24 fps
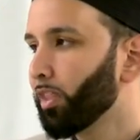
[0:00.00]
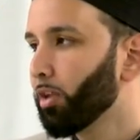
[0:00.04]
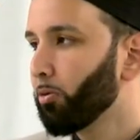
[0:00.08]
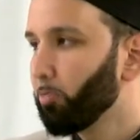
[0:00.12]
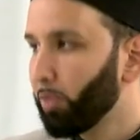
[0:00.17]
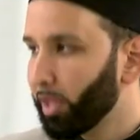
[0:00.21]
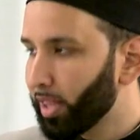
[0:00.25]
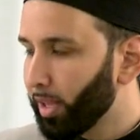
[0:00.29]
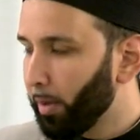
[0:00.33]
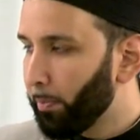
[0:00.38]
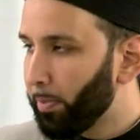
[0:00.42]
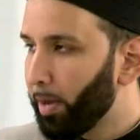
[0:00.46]

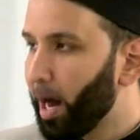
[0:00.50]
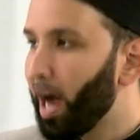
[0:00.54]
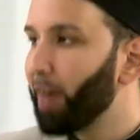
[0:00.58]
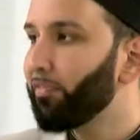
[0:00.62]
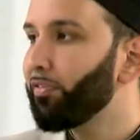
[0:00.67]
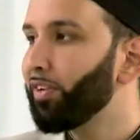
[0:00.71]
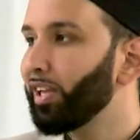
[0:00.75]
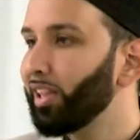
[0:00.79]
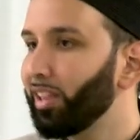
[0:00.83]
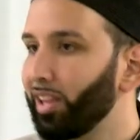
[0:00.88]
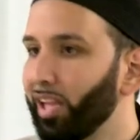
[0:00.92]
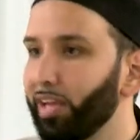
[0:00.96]
What the
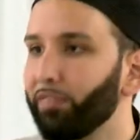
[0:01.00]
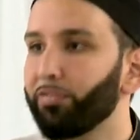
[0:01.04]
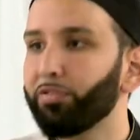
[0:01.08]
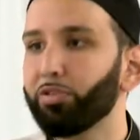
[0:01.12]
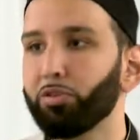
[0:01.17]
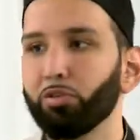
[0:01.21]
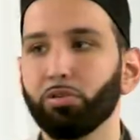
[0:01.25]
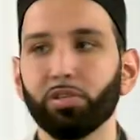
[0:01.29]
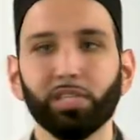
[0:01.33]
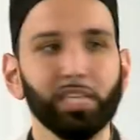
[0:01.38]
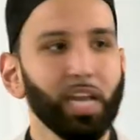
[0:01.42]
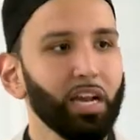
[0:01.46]
Prophet lived
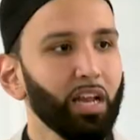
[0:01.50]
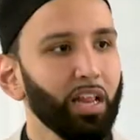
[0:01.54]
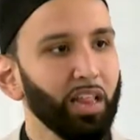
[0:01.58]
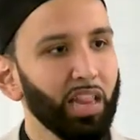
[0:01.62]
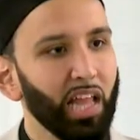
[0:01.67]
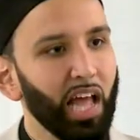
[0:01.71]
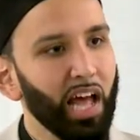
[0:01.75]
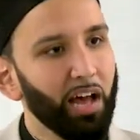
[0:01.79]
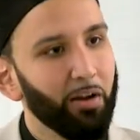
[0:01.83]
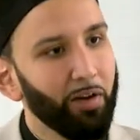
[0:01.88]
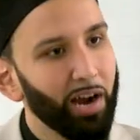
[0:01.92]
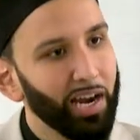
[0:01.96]
through
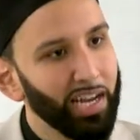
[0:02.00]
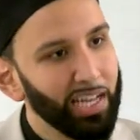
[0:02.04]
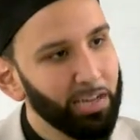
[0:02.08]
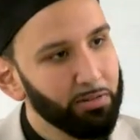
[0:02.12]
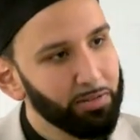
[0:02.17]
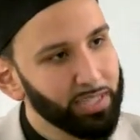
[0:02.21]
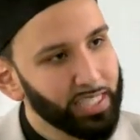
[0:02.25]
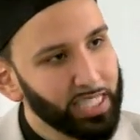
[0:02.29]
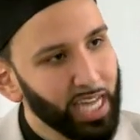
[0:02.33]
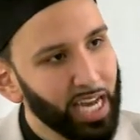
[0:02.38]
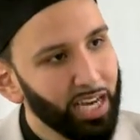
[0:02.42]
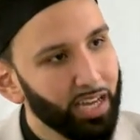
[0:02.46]

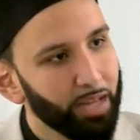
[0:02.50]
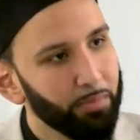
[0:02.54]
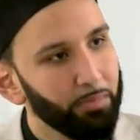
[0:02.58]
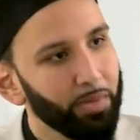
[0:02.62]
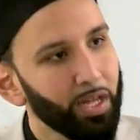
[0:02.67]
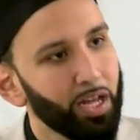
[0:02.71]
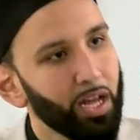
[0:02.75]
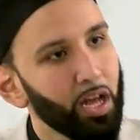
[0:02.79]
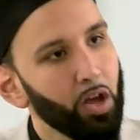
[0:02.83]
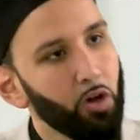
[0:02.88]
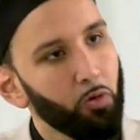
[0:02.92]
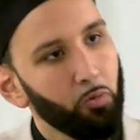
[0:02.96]
wasallam,
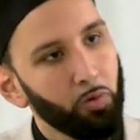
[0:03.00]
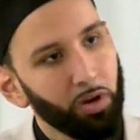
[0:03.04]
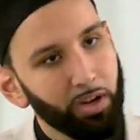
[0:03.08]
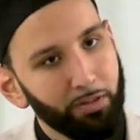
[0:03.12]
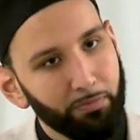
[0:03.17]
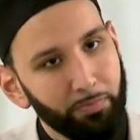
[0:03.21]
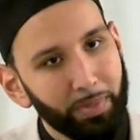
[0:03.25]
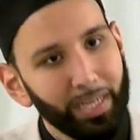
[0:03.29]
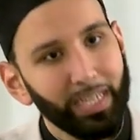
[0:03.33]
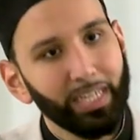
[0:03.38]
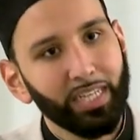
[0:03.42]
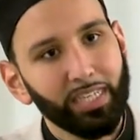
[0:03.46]
would
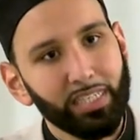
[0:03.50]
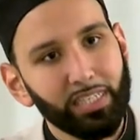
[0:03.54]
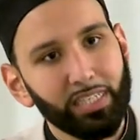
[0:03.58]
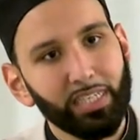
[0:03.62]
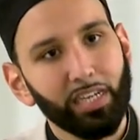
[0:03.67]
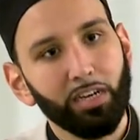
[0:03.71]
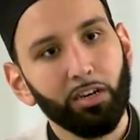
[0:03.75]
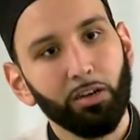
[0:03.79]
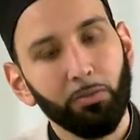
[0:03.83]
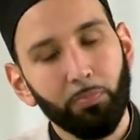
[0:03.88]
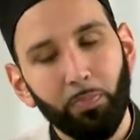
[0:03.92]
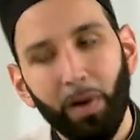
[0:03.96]
have been
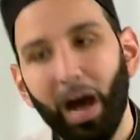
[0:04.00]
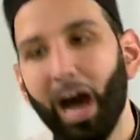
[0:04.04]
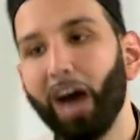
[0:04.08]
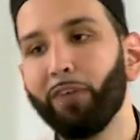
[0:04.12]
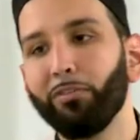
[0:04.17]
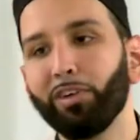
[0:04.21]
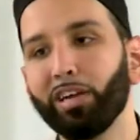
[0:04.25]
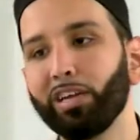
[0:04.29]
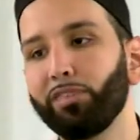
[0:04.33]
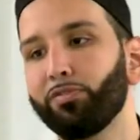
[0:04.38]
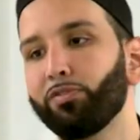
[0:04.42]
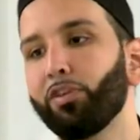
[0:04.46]
considered
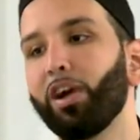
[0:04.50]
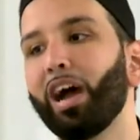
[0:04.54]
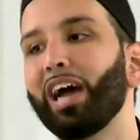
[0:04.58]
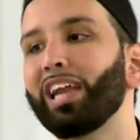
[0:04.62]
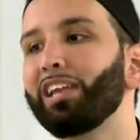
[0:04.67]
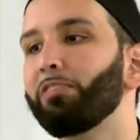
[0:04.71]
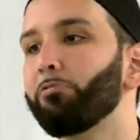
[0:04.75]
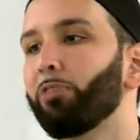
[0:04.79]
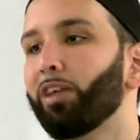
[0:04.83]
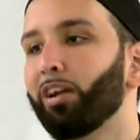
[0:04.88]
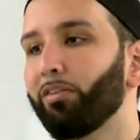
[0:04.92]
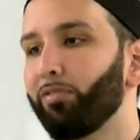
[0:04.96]
poverty for
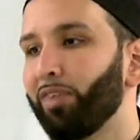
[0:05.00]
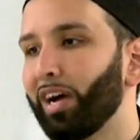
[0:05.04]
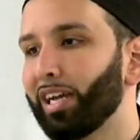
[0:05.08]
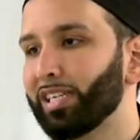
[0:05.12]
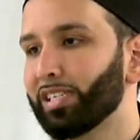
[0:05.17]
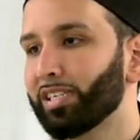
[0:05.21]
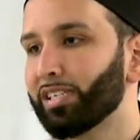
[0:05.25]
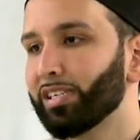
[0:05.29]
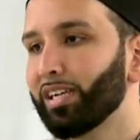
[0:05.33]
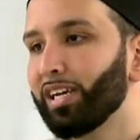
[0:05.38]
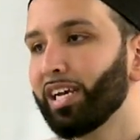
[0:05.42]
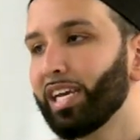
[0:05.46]
any one of
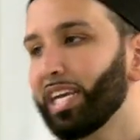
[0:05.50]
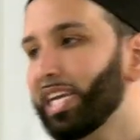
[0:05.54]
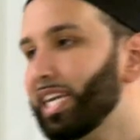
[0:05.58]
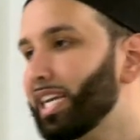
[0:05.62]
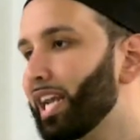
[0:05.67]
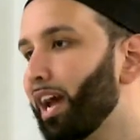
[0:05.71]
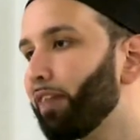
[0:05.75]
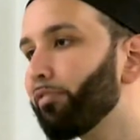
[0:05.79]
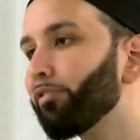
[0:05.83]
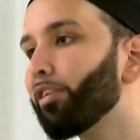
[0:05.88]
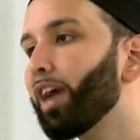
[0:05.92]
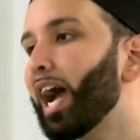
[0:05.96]
us. He
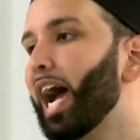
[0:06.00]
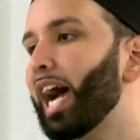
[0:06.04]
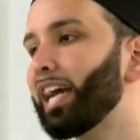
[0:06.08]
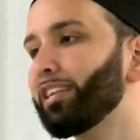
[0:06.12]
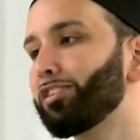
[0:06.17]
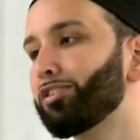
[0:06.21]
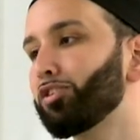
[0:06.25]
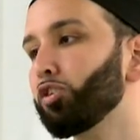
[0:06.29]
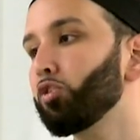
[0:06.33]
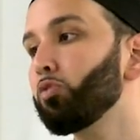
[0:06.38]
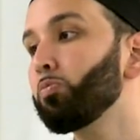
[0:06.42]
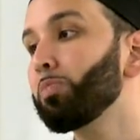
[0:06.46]
never
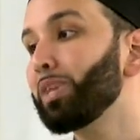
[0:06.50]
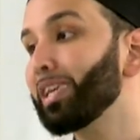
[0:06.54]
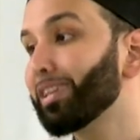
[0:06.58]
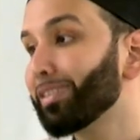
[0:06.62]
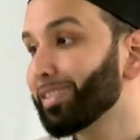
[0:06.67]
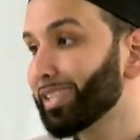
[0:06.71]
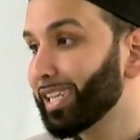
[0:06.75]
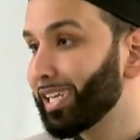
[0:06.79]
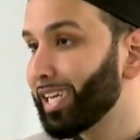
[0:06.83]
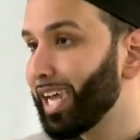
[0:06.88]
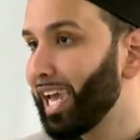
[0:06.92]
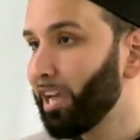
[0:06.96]
had two
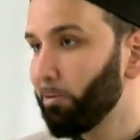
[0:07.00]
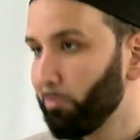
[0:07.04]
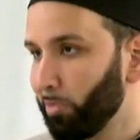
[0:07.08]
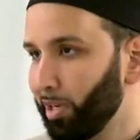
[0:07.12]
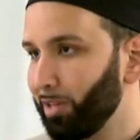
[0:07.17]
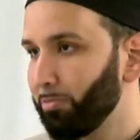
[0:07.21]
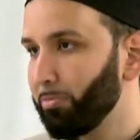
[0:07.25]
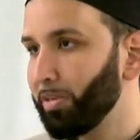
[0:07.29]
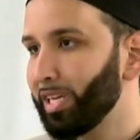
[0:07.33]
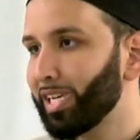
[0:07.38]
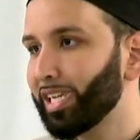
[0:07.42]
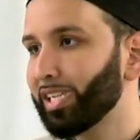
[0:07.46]
meals a day.
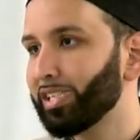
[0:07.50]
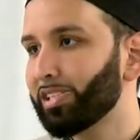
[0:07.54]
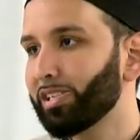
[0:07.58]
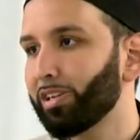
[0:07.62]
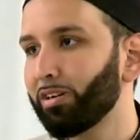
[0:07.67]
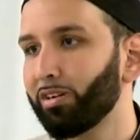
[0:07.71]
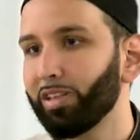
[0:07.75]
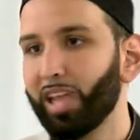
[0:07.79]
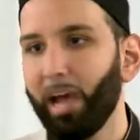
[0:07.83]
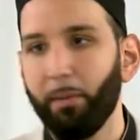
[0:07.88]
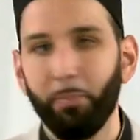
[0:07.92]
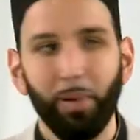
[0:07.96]
Wouldn't we
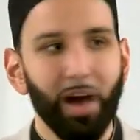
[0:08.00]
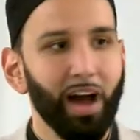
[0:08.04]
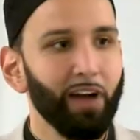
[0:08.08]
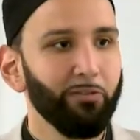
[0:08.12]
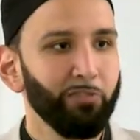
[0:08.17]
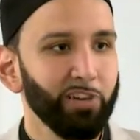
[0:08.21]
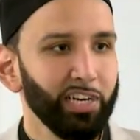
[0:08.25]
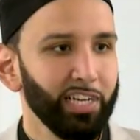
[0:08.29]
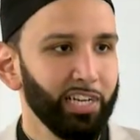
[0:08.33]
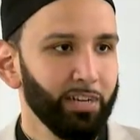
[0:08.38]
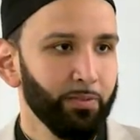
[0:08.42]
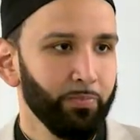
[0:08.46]
consider that
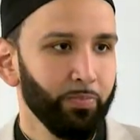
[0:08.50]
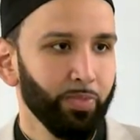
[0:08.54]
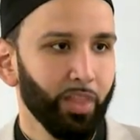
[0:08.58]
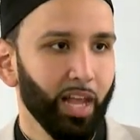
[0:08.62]
poverty?